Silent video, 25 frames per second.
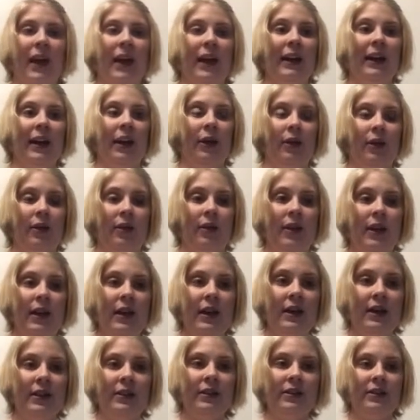And now
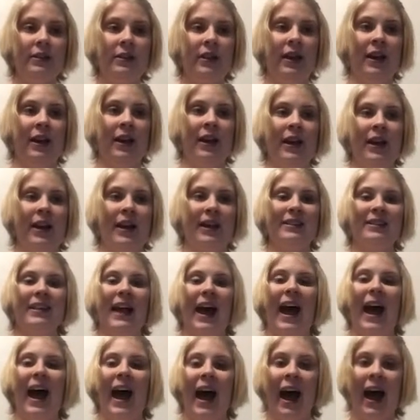this is
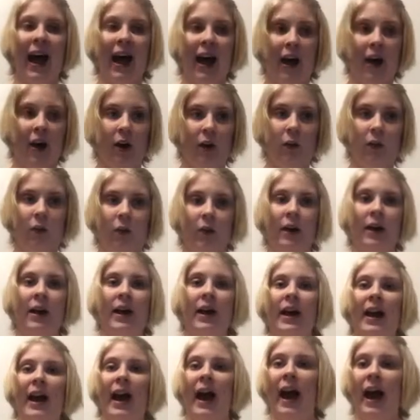how.
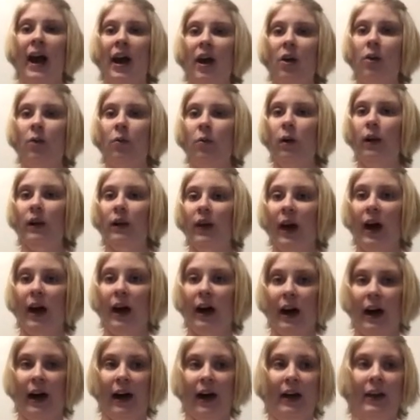How will
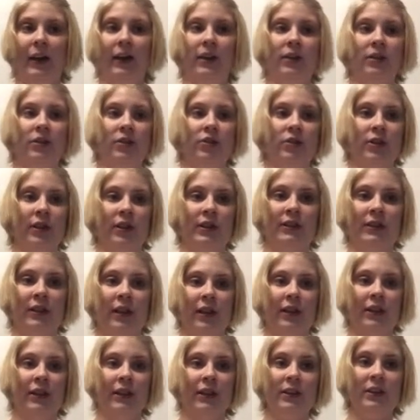I
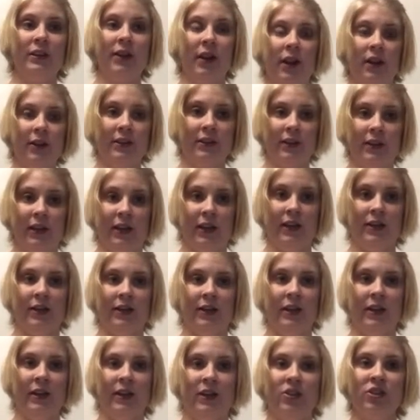translate this
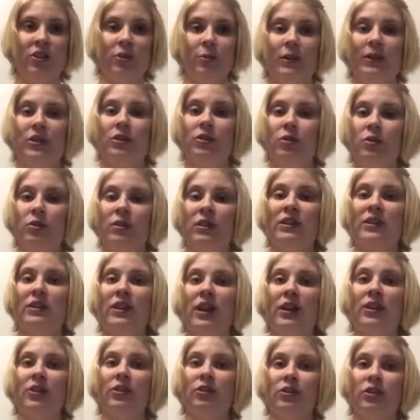content so my students
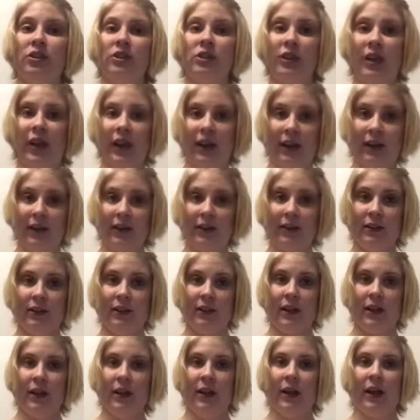understand?
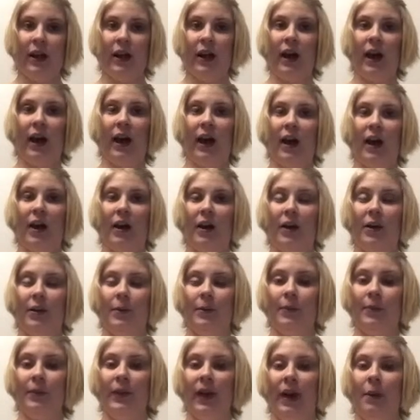
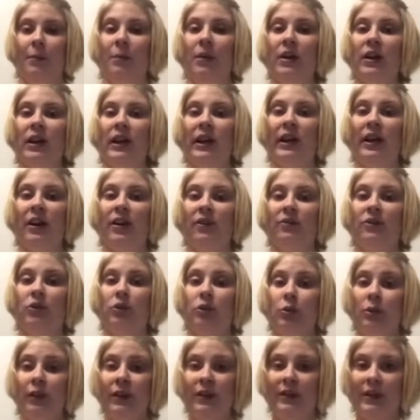I'm going to give
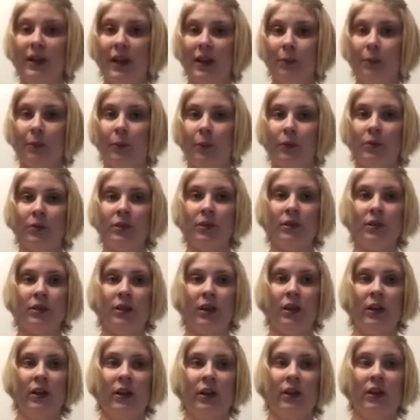2 examples
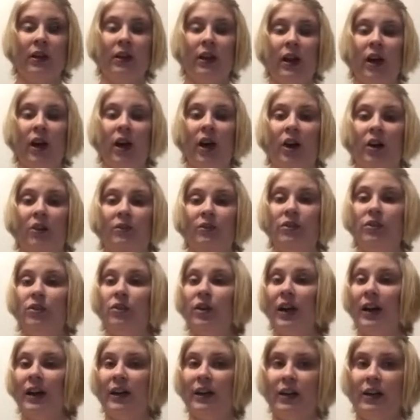of
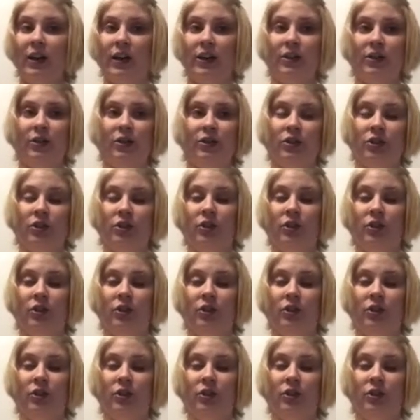strategies